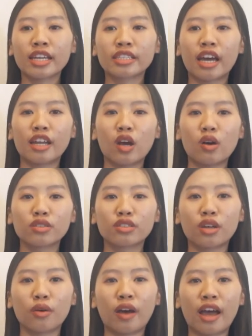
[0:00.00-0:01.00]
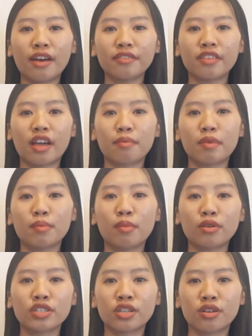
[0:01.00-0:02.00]
can also help them
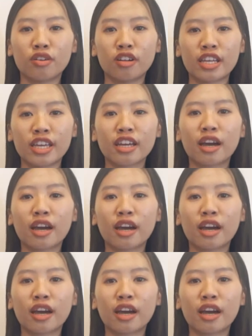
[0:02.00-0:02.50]
emotionally